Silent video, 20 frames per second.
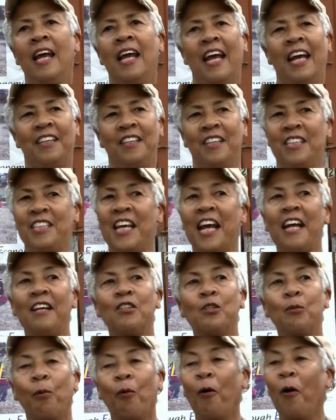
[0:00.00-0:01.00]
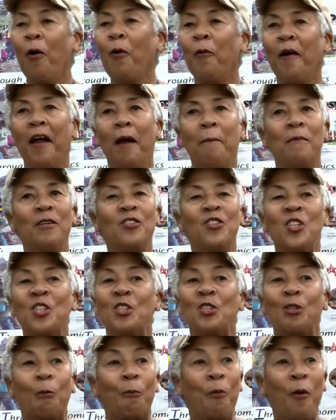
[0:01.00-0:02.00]
And the TASTE program is just
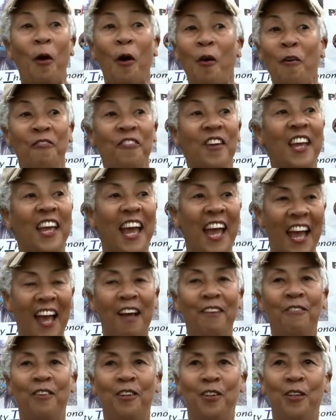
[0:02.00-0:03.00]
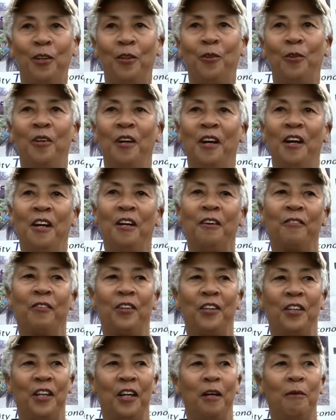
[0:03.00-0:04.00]
the perfect avenue for
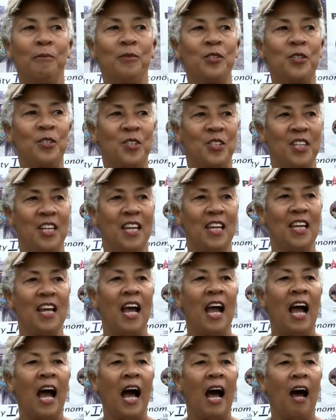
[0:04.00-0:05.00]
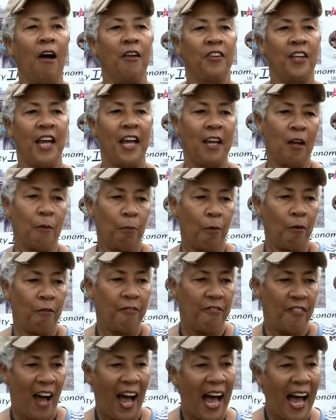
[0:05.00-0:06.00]
them to see how they can
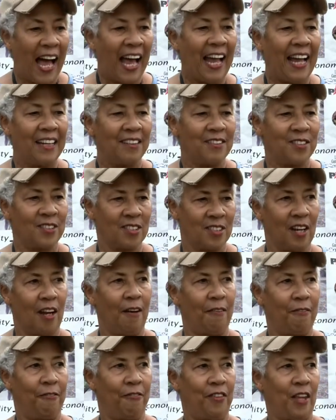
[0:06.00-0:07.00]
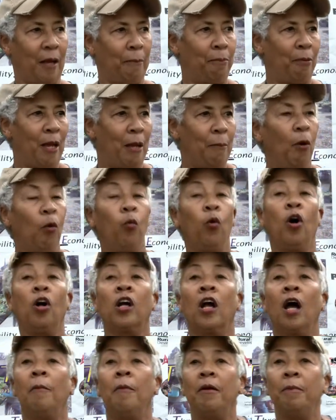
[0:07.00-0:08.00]
provide stuff that people will
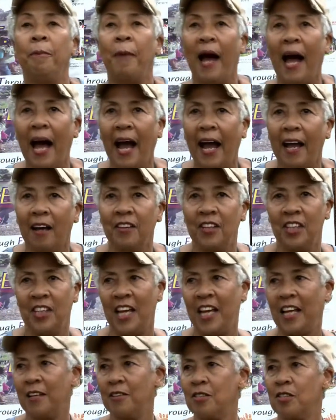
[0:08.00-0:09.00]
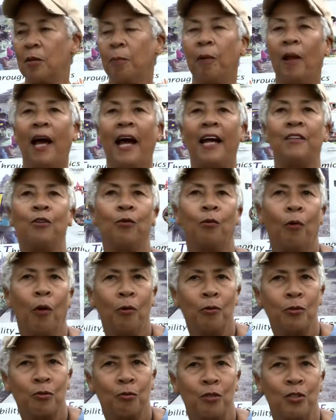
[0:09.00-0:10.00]
come and buy or that they can supply to
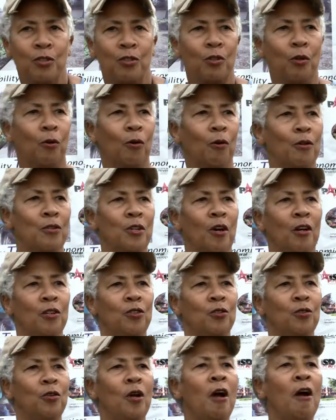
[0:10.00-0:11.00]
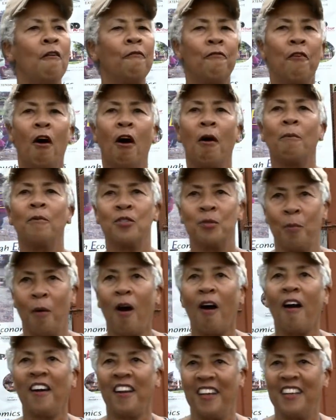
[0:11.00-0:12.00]
grocery stores or to farmers
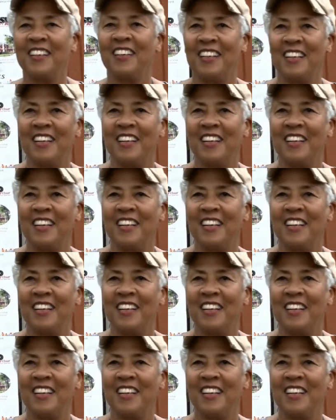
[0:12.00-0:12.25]
market.